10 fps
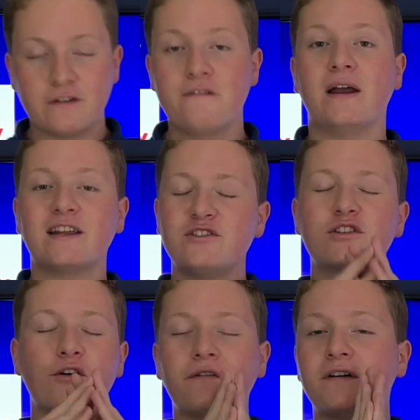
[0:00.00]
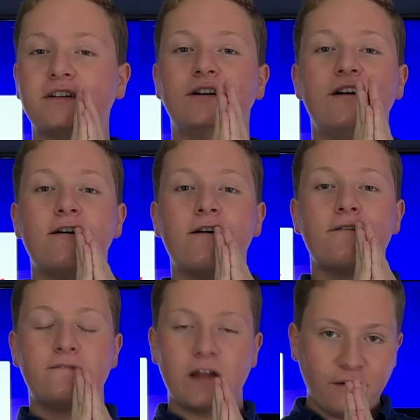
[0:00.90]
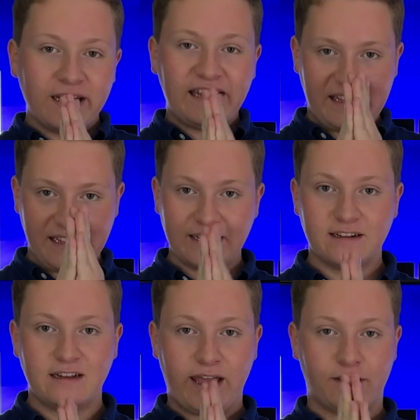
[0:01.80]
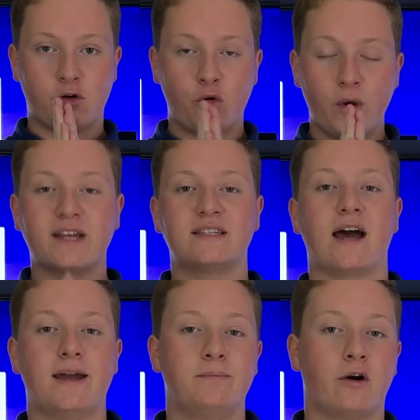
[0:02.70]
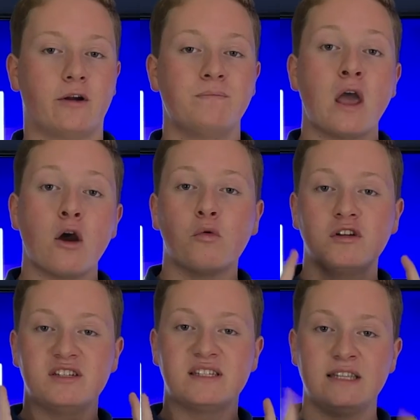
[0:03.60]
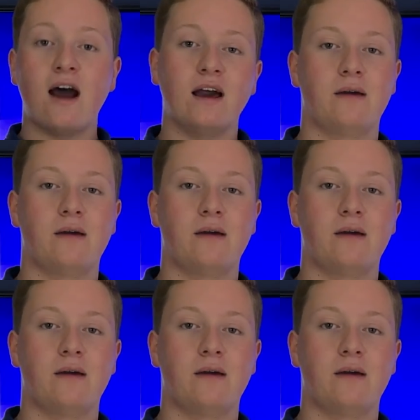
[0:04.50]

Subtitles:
if I could just go off on a very heated and quick sidebar, what is not a